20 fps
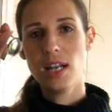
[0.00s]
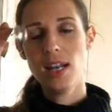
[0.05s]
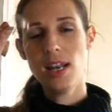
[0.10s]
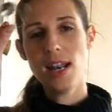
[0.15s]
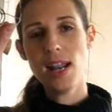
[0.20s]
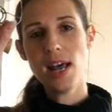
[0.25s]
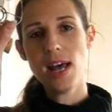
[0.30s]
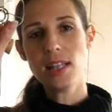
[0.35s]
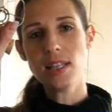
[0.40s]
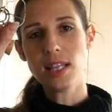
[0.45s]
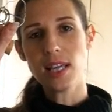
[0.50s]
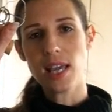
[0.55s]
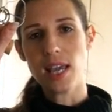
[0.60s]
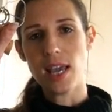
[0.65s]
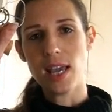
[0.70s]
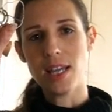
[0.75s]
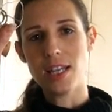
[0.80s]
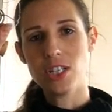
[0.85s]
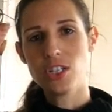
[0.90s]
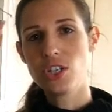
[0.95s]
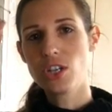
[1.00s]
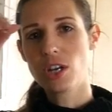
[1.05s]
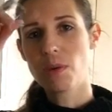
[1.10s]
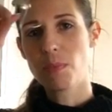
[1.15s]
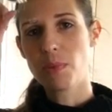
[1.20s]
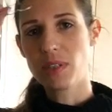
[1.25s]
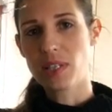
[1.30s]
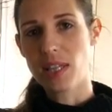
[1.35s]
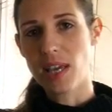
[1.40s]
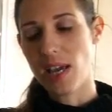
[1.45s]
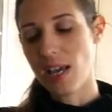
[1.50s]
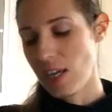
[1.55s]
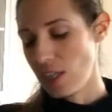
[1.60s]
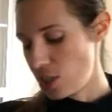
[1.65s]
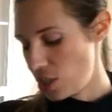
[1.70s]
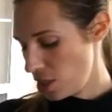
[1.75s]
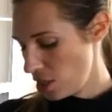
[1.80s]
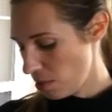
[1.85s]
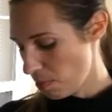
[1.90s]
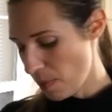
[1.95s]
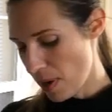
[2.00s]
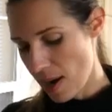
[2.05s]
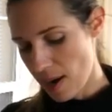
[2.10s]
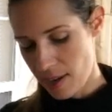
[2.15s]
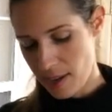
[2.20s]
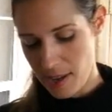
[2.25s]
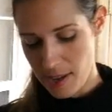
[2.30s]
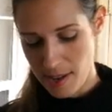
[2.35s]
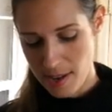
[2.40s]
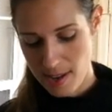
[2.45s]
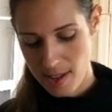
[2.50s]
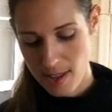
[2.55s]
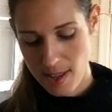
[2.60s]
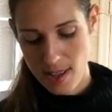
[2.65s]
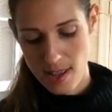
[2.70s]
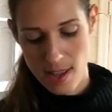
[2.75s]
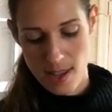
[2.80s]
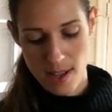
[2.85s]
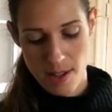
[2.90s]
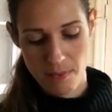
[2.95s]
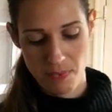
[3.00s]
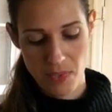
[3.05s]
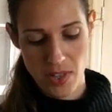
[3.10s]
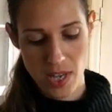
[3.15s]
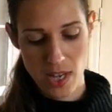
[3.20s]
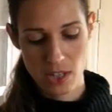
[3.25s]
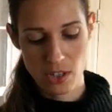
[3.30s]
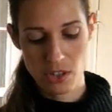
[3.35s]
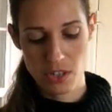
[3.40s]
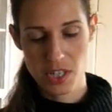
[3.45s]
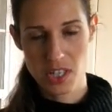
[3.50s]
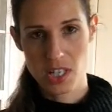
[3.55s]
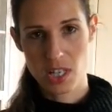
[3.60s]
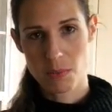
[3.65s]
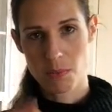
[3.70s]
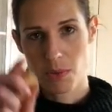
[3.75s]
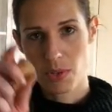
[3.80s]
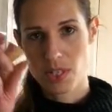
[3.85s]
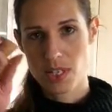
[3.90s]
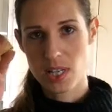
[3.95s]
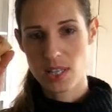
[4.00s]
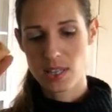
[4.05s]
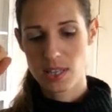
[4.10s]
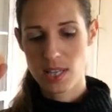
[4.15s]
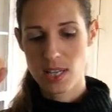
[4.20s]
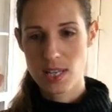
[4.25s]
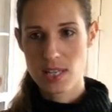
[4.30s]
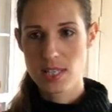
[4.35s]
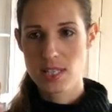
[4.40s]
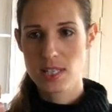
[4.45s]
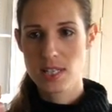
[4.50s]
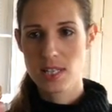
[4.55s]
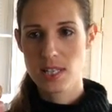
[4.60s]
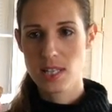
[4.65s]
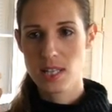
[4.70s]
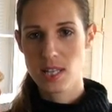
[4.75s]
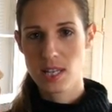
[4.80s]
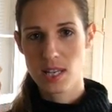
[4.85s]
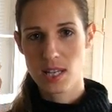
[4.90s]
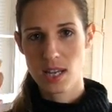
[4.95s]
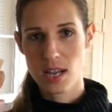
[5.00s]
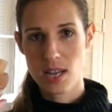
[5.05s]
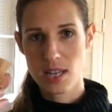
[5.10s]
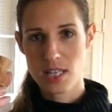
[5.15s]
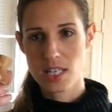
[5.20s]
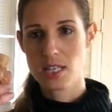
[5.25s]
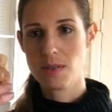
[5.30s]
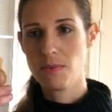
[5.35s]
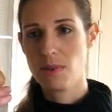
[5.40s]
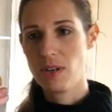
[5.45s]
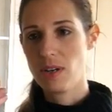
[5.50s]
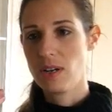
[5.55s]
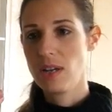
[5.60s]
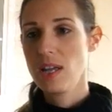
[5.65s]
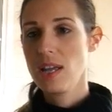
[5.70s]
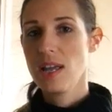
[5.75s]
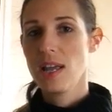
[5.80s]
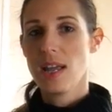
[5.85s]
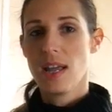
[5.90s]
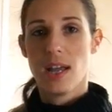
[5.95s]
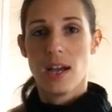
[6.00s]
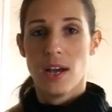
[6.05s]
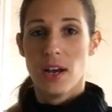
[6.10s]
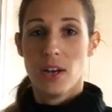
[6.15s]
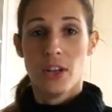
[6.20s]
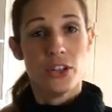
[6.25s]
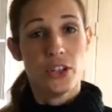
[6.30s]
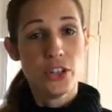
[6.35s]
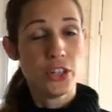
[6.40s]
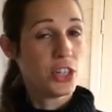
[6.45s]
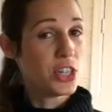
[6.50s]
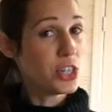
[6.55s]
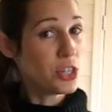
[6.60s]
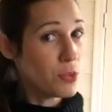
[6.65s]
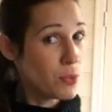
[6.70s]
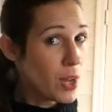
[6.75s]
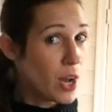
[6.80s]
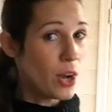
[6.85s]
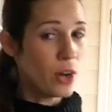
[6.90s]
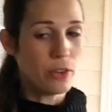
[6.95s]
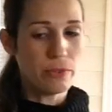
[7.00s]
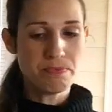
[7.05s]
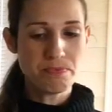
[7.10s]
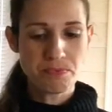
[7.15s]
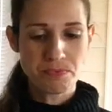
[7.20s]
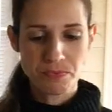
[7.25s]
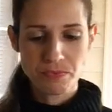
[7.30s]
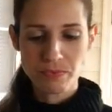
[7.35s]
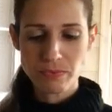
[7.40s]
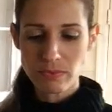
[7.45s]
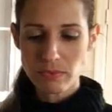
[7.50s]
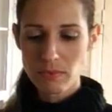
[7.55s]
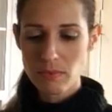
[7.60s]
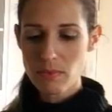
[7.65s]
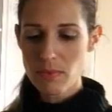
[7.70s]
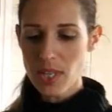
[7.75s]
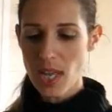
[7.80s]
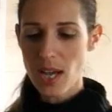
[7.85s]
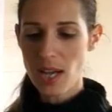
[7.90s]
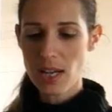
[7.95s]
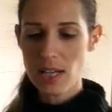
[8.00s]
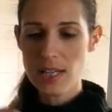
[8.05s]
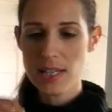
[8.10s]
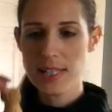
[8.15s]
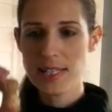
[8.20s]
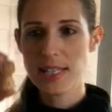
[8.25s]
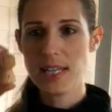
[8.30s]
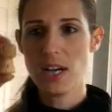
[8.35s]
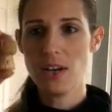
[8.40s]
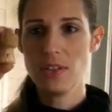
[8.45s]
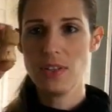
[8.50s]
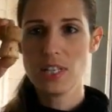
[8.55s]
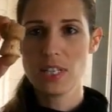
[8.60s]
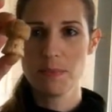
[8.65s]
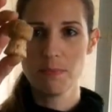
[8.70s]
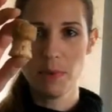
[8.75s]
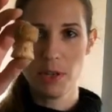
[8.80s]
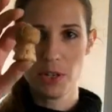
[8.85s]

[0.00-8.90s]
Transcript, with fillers: not the cage. You can put the cage in your pocket and you're just going to present this to the customer. You, did you know, uh, you see how this